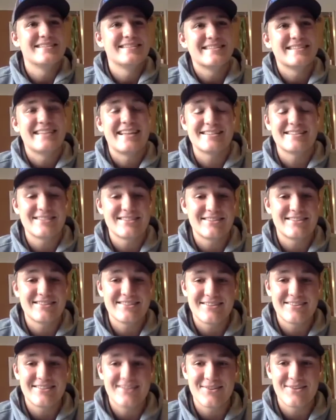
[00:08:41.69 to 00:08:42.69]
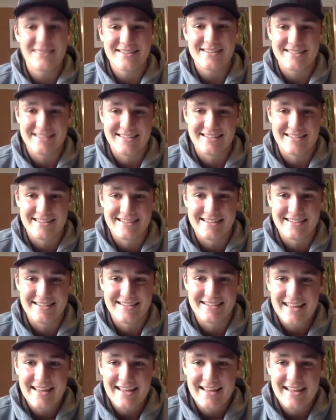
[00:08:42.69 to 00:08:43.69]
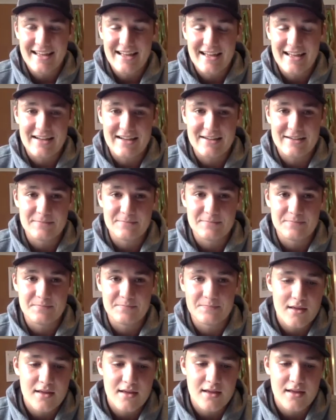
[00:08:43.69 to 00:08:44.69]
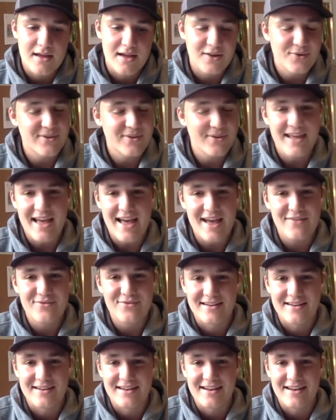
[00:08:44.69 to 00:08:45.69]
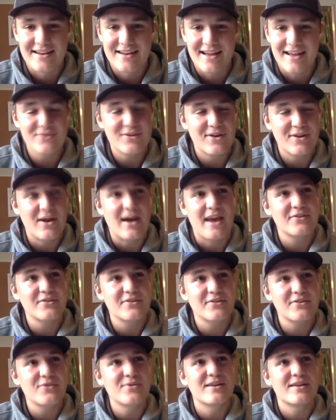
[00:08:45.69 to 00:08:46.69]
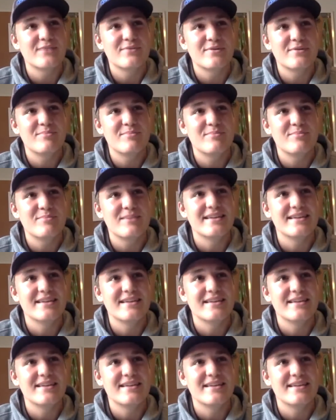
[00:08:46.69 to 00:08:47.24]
That's a good question. Um, I don't really have one. I don't know. I don't know what it would be.